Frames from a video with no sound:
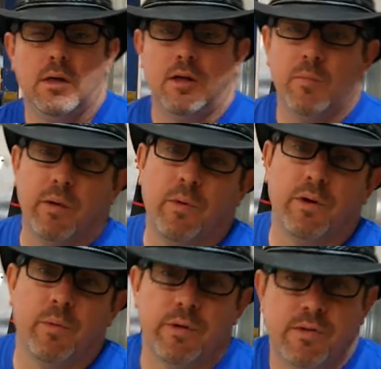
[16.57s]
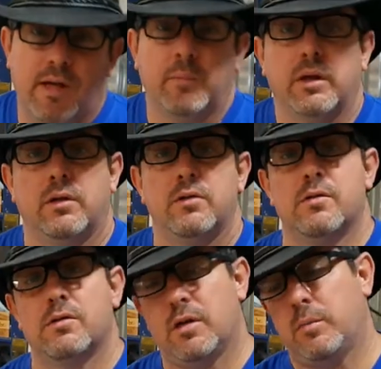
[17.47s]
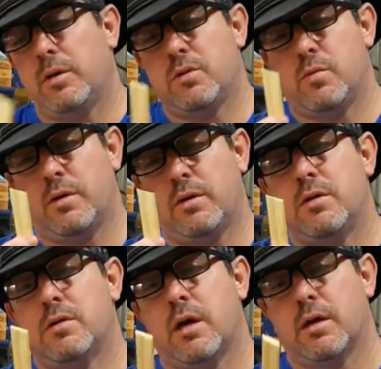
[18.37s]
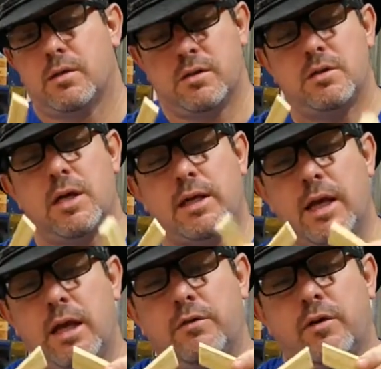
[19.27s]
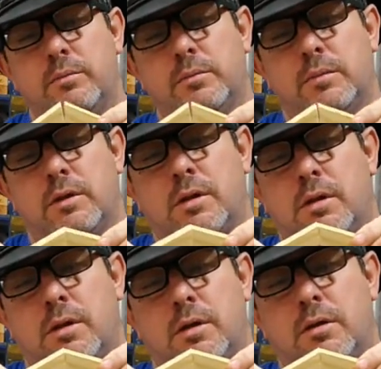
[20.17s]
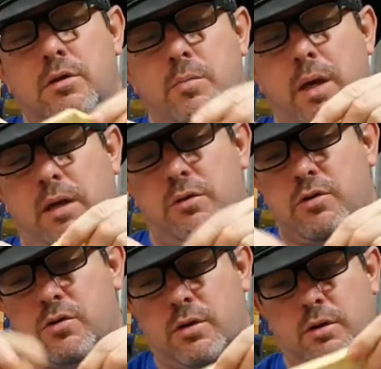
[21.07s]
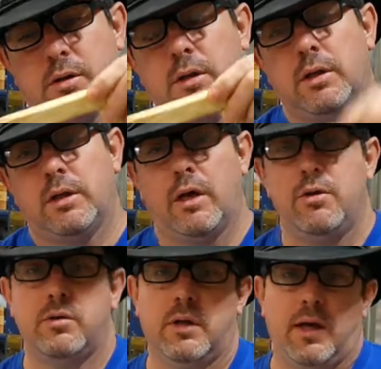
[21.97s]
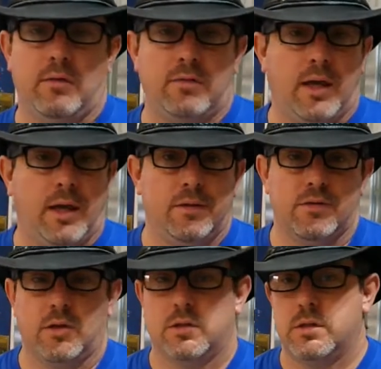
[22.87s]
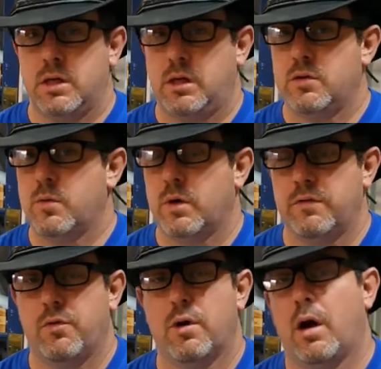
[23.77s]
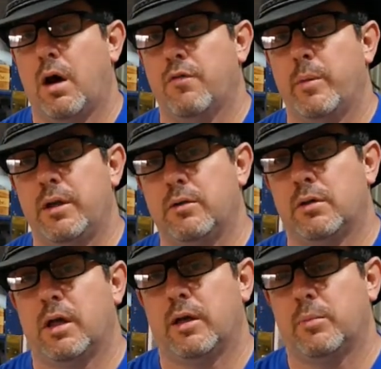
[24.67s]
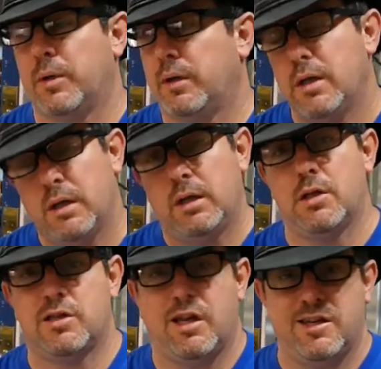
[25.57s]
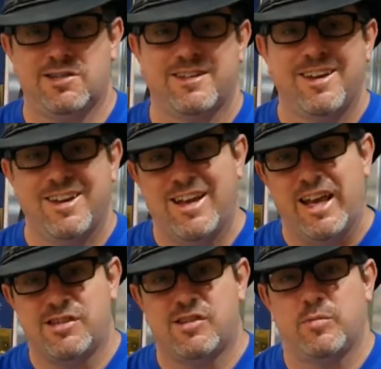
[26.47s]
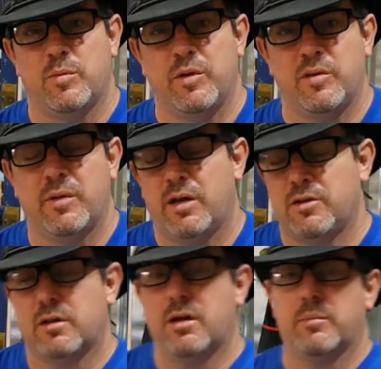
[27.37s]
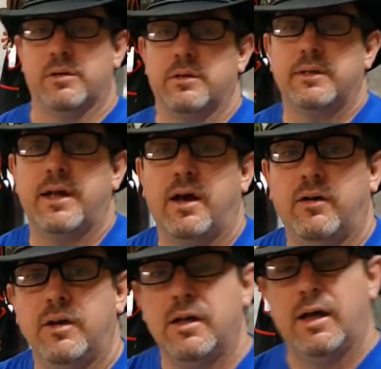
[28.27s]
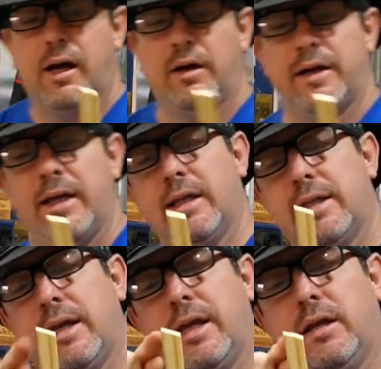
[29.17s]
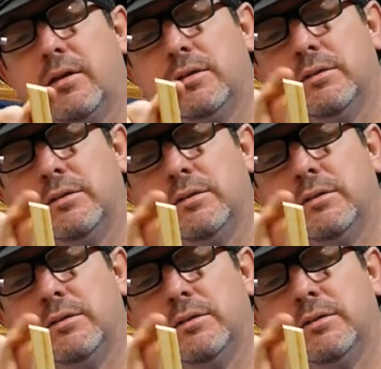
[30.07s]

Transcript: And you might wonder what a segment is. A segment is one of these guys and you take 8 of them to make the circle. Now you can have 8, 16, 24, however many you'd like, but in this case 8 seemed to be the magic number. Now how did I get that angle?